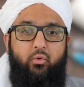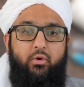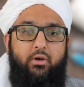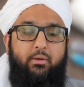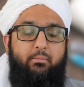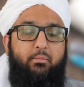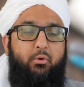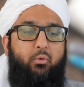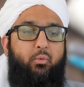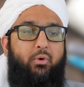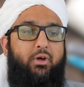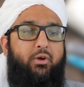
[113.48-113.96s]

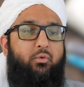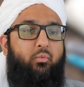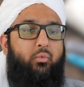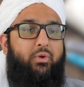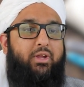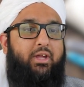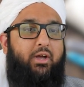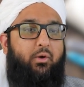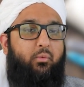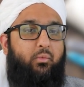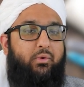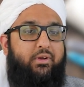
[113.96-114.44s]
number one,
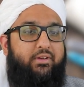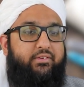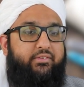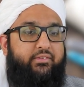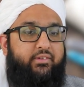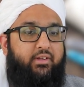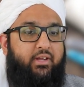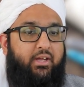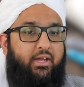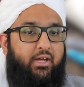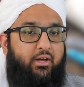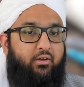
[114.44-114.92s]
we are
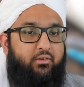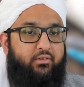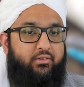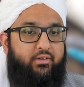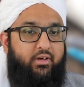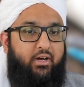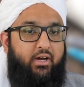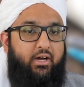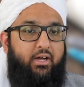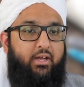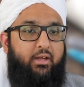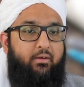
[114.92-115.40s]
wasting our
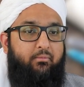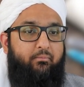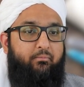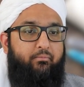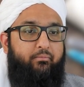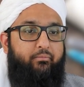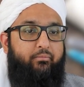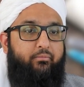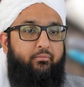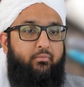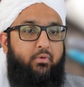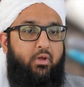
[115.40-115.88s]

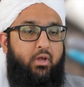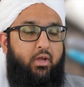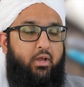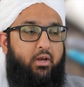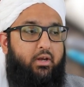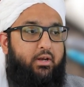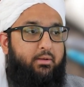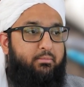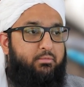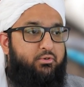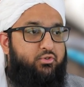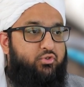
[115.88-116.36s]
time.
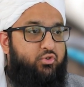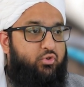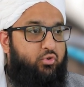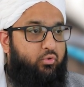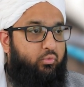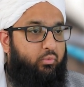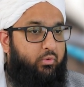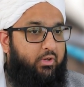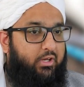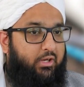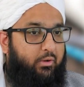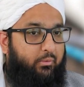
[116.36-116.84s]
Number
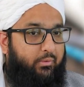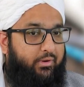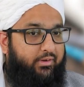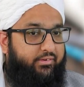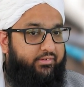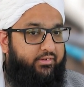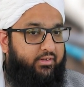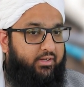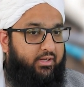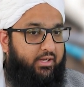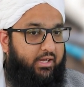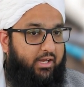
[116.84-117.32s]
two, we are
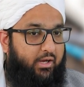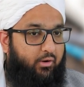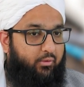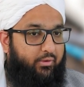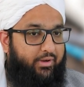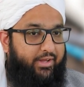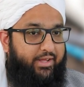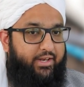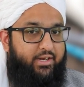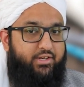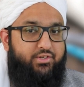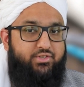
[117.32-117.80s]
wasting
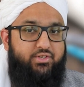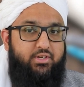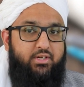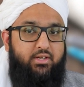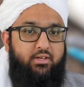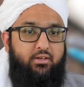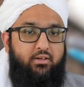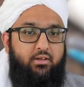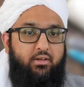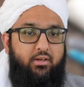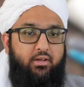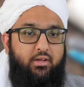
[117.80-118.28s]
our
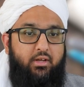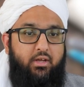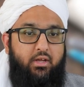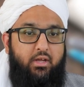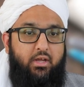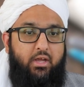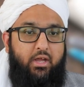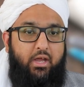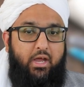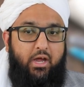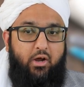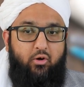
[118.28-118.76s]
energy,
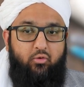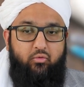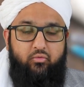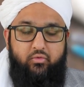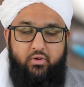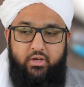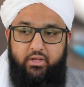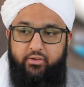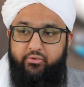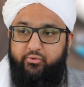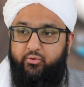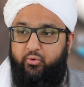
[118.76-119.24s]
our
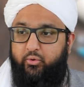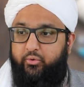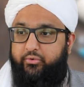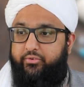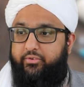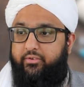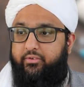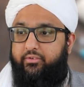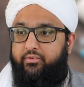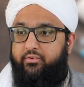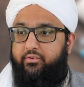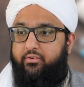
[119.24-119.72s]

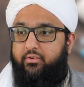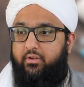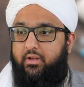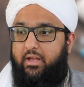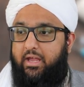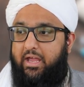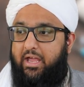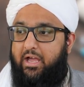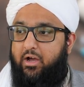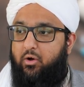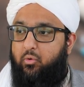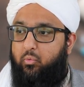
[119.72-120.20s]
resources,
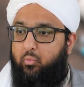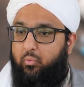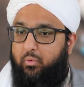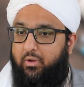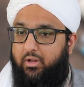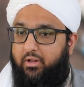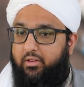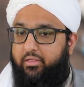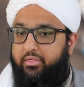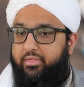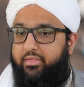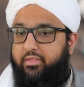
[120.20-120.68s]
our
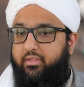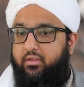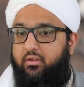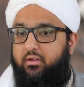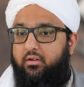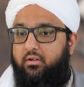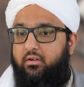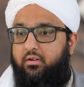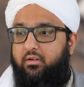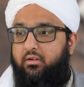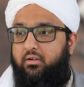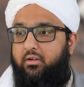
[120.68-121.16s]
wealth,
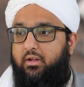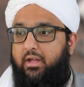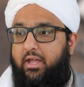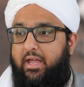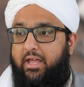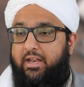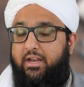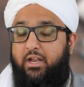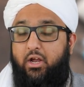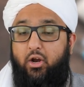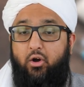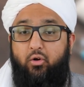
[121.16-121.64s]

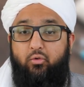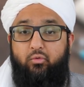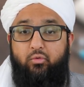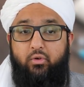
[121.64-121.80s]
and our